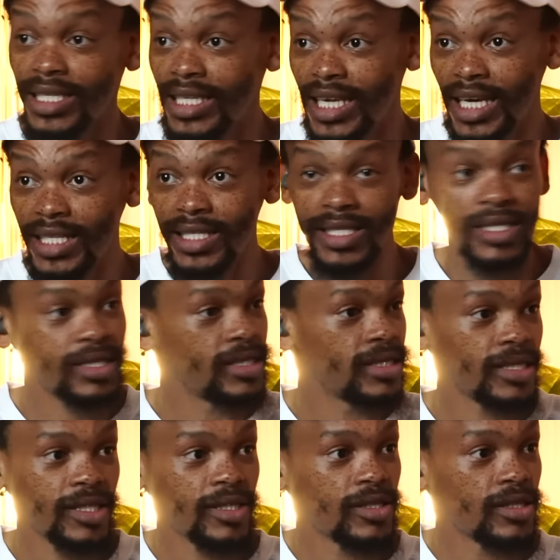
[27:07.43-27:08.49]
Did
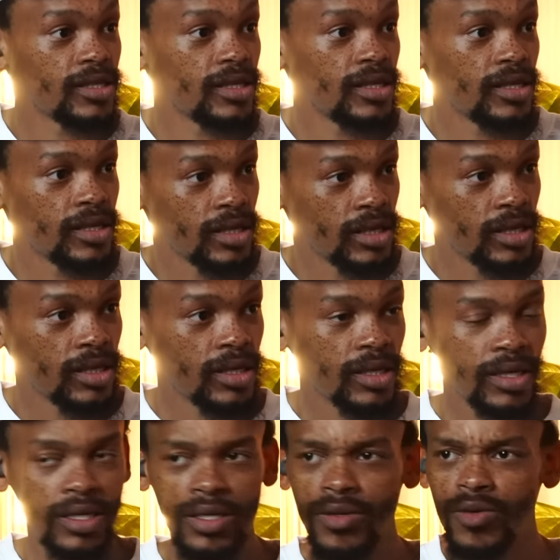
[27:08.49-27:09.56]
you produce the
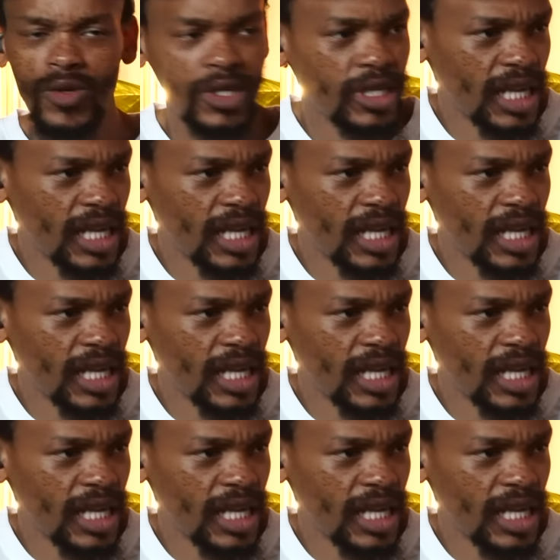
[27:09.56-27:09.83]
music? Were you a part